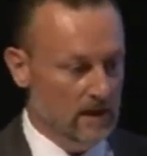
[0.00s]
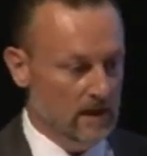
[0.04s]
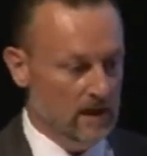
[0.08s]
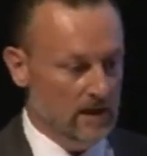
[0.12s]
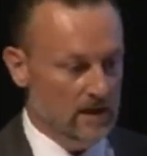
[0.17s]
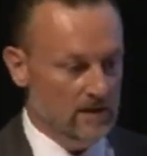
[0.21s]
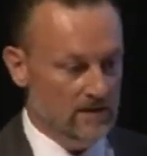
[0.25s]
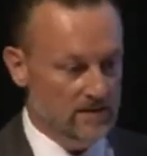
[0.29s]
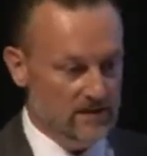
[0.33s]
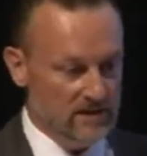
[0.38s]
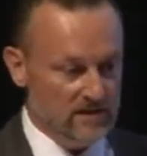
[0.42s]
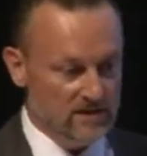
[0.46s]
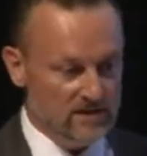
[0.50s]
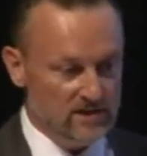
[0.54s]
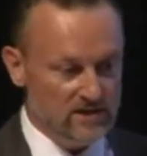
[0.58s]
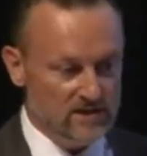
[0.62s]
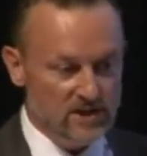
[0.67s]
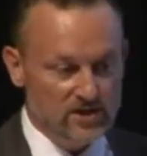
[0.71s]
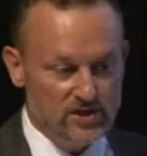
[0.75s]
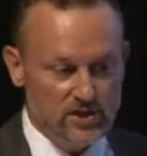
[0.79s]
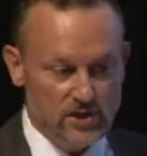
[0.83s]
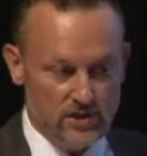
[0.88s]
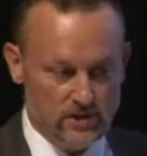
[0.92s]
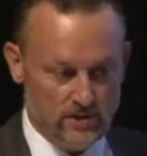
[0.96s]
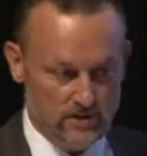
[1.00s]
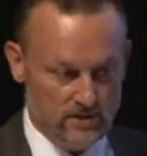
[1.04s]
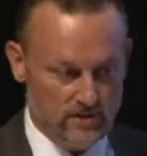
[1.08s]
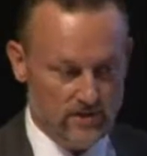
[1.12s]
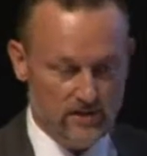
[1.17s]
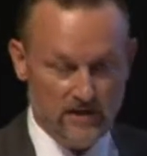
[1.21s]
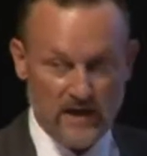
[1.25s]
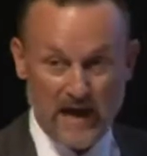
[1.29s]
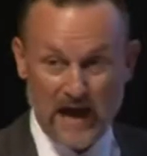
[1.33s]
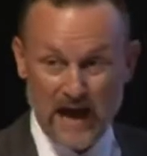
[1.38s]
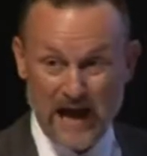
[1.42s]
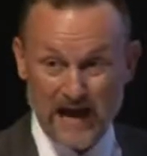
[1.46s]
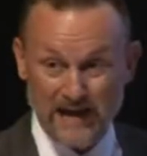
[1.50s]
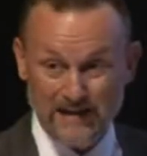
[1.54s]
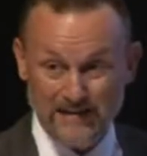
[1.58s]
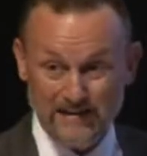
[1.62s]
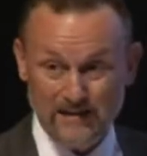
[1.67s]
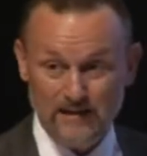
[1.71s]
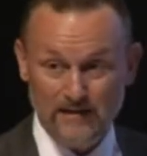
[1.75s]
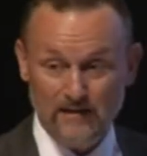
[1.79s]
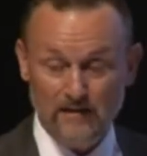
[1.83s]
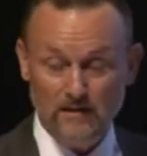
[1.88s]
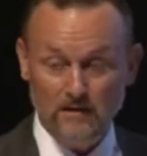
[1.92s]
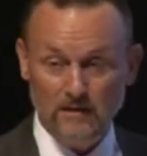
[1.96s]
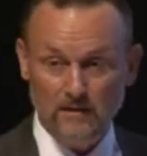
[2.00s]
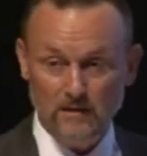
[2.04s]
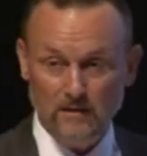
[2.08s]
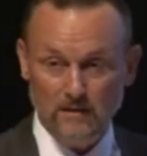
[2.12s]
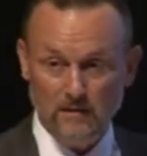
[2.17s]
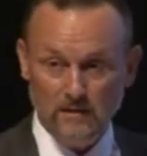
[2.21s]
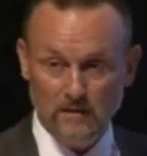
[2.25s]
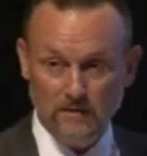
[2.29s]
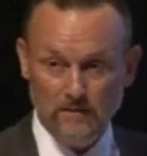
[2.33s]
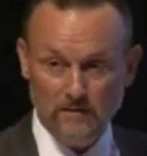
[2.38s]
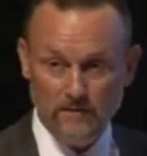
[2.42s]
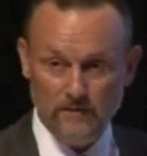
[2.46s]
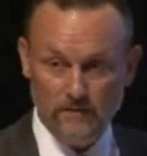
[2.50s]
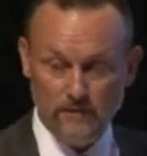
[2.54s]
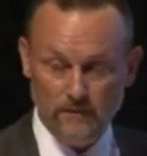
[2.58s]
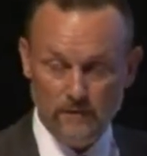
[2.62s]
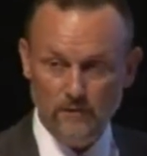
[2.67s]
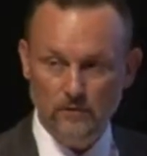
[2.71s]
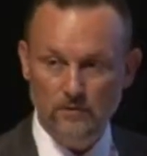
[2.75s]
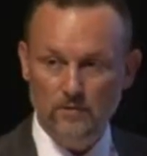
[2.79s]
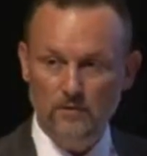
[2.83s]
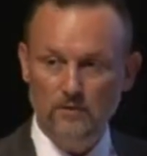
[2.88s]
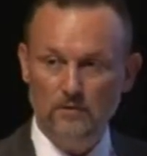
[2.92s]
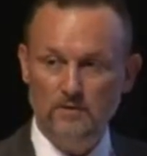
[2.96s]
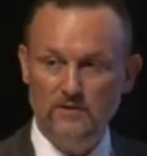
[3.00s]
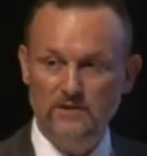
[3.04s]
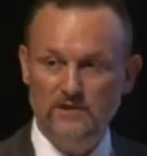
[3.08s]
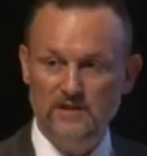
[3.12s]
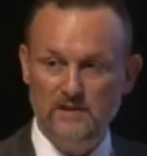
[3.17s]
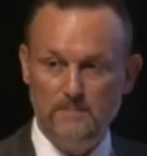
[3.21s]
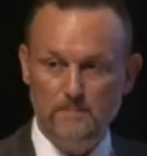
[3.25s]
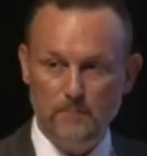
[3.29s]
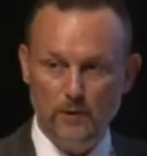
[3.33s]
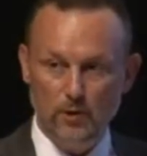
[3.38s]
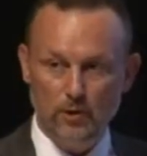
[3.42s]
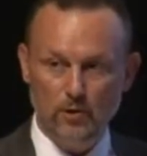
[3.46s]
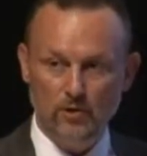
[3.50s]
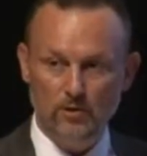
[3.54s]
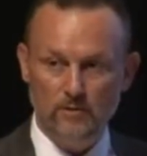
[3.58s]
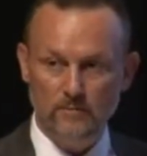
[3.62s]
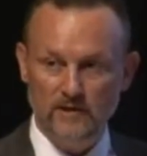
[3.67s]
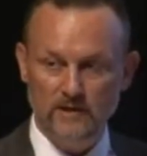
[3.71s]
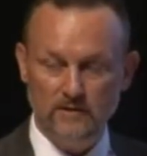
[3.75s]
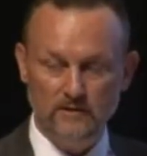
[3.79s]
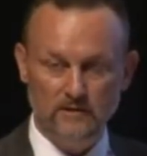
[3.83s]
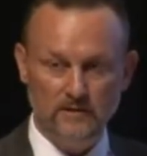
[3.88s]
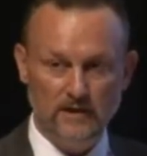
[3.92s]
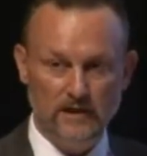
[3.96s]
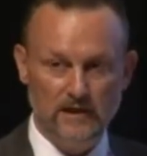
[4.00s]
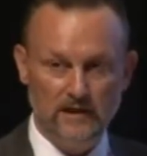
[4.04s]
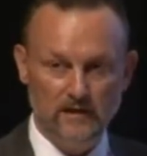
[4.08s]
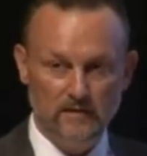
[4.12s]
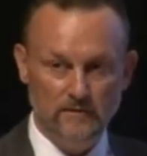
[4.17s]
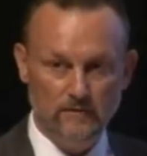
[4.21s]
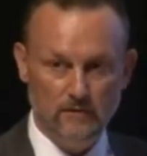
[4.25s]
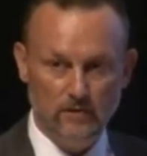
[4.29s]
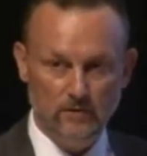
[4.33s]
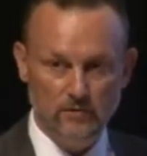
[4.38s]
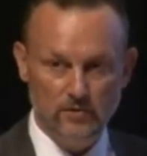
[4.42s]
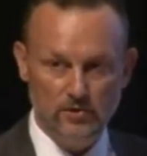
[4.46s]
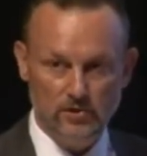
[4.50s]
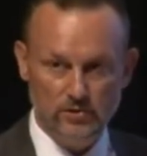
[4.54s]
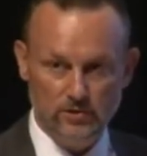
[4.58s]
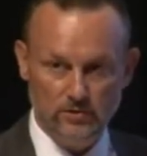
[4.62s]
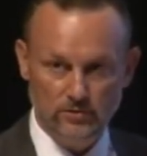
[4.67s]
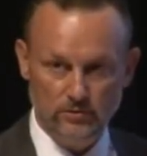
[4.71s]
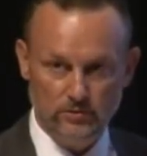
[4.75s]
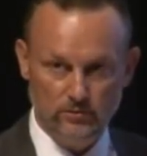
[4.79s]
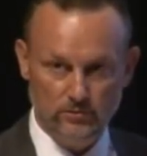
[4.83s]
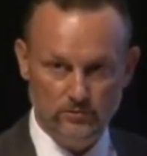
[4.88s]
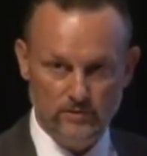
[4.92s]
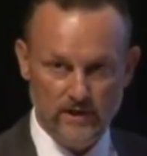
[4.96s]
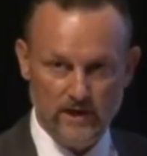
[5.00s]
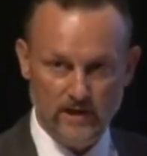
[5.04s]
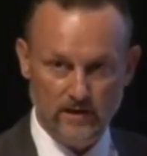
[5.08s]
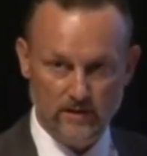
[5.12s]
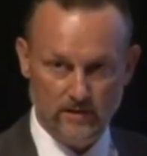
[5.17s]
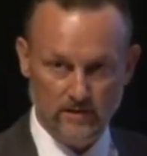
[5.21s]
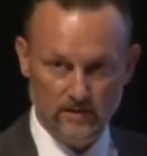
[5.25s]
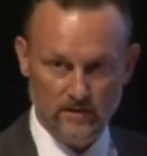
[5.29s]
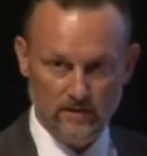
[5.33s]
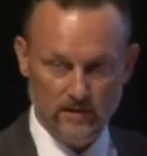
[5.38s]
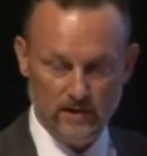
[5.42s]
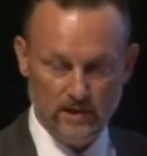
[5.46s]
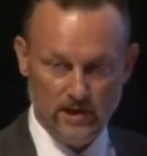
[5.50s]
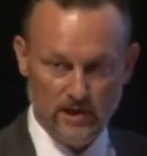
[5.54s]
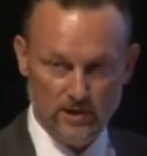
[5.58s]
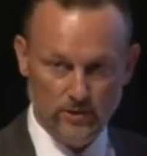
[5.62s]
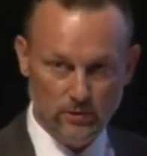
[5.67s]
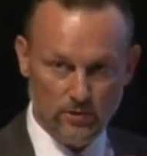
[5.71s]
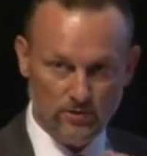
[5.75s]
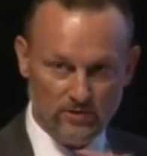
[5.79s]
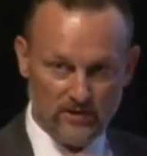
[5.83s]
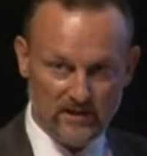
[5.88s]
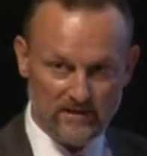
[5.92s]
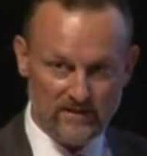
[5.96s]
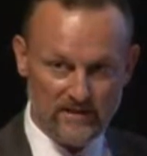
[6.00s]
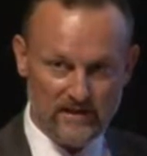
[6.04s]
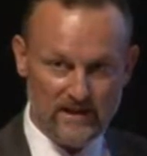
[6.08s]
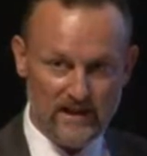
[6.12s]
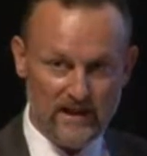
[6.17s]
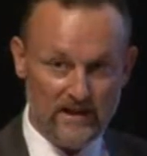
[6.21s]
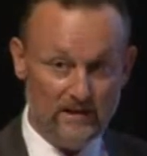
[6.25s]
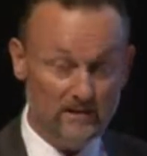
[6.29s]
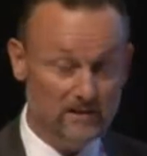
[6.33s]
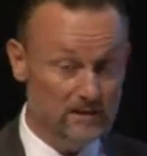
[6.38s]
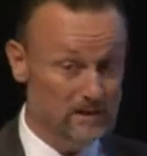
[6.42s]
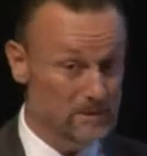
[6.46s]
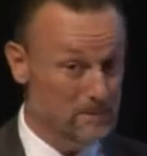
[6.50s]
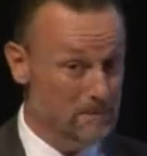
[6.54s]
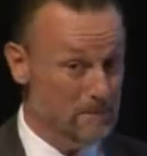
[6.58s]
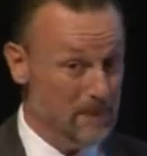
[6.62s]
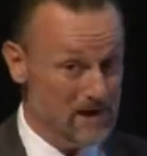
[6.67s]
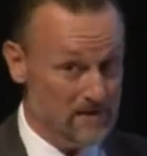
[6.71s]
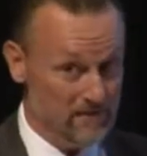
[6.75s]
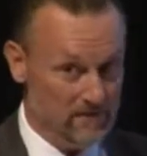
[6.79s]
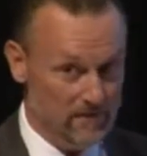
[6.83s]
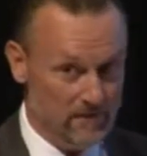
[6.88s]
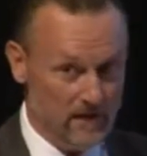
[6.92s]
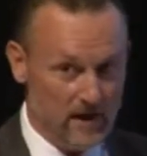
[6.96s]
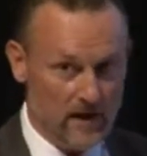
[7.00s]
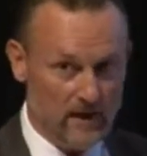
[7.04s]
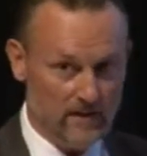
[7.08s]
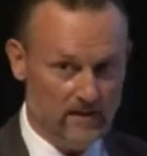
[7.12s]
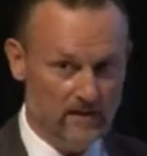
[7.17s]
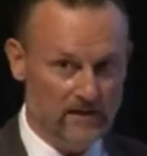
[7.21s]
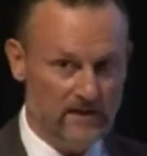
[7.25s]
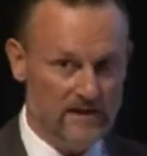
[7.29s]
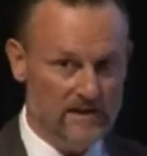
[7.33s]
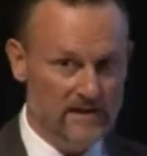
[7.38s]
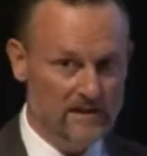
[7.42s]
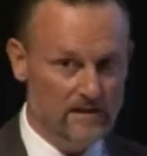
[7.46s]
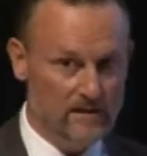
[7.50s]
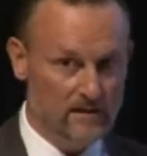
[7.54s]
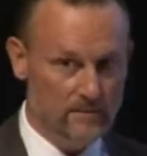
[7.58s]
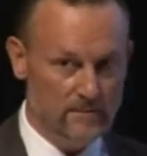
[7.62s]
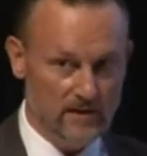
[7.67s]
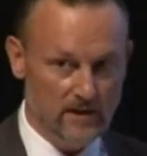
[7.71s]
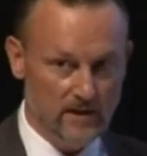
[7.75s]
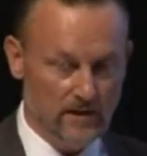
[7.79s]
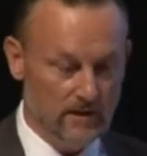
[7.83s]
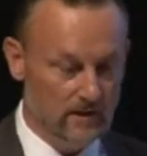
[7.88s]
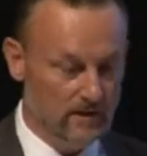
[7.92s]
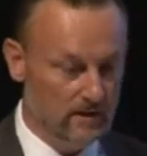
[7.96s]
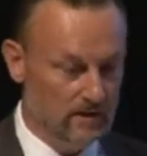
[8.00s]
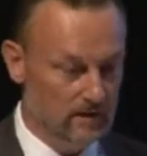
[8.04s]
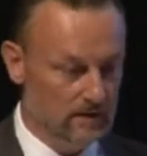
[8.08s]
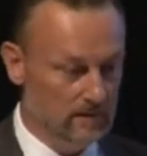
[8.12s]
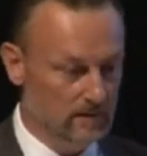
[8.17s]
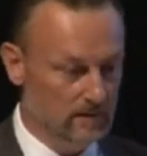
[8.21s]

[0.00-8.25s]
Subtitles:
This is a journey under full deployment and evolution today. Not at the end, by far, in the beginning.